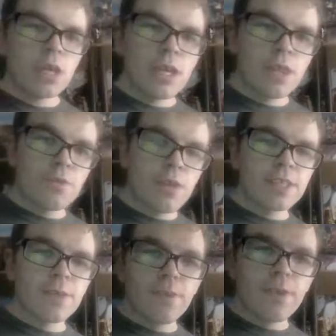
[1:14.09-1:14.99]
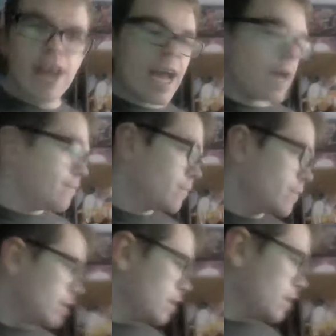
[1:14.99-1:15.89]
and the reason for that
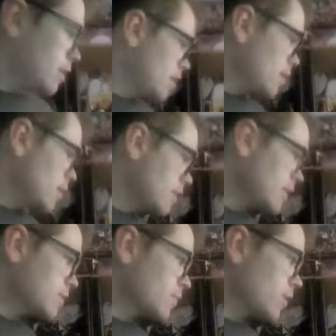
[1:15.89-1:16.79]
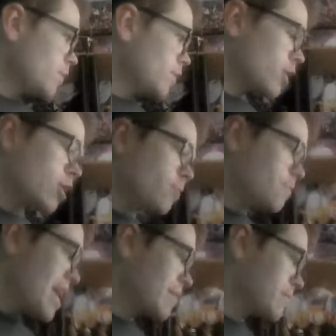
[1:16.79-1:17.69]
is we're going to put
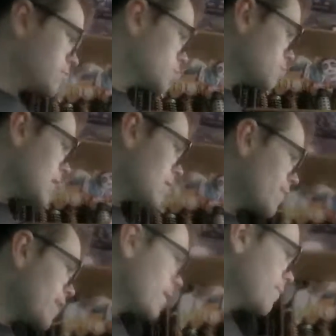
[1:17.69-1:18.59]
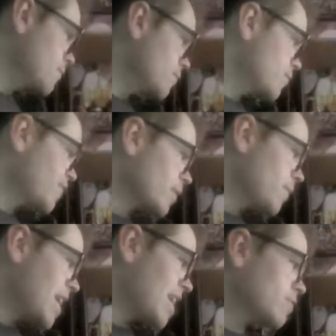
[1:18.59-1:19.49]
companions as well in there. So
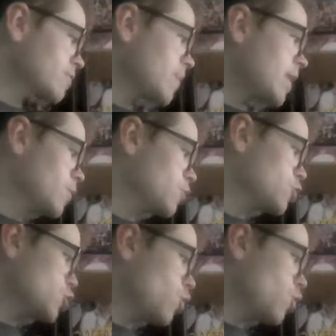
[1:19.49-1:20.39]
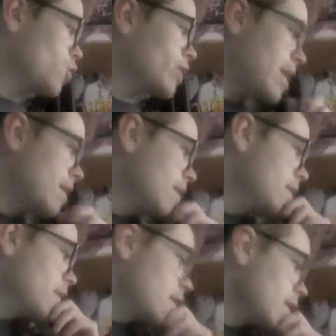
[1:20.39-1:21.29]
companions, but I'm not sure yet
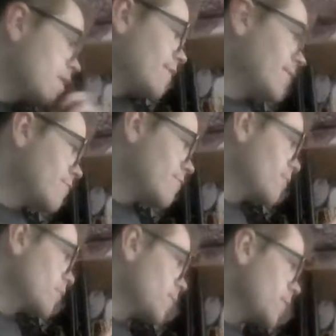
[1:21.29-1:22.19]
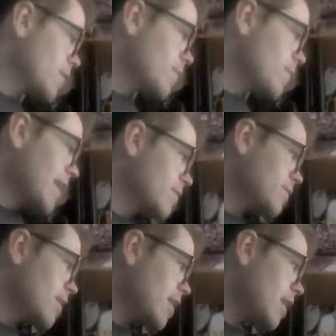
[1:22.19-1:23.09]
if I really want to put companions
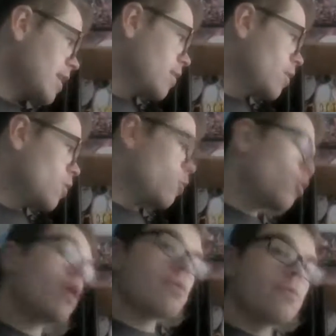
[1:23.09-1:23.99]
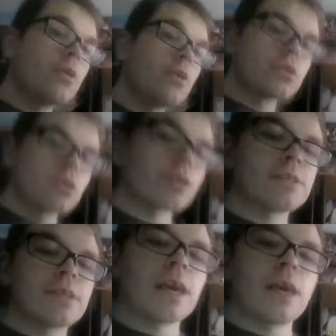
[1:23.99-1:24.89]
here or I want to put the Sonics
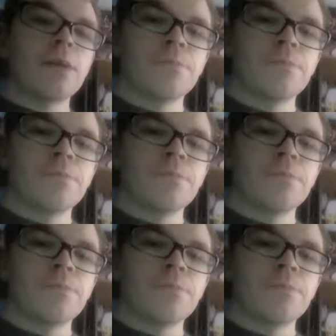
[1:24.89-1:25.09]
here